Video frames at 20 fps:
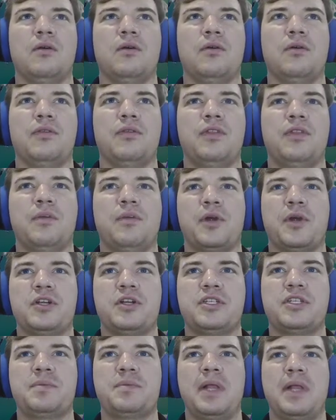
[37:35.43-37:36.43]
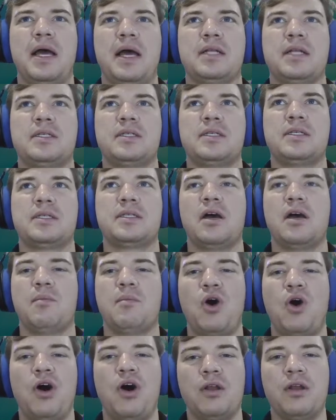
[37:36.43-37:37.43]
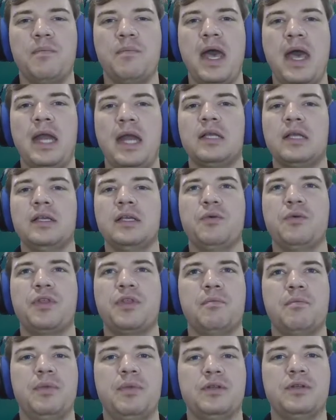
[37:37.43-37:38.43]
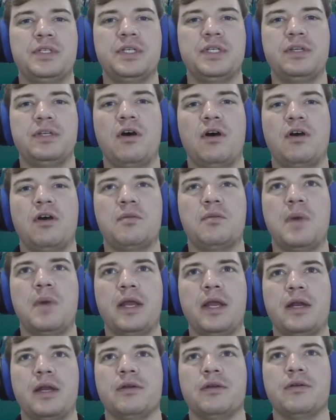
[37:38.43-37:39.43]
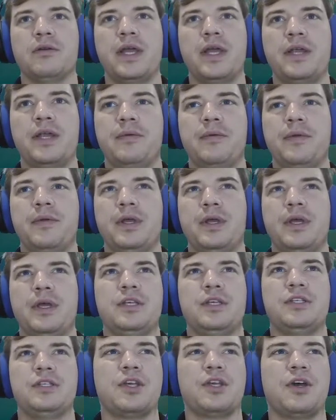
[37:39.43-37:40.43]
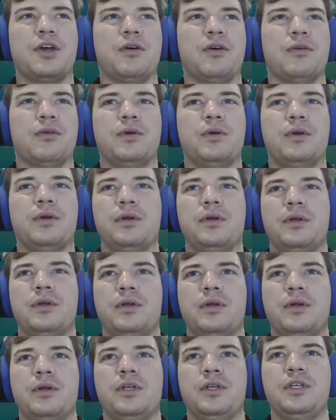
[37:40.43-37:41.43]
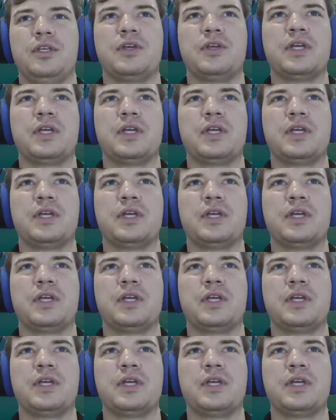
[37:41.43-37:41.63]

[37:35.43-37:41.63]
the purchase plots come automatically with the built-in auto miner, right? So you can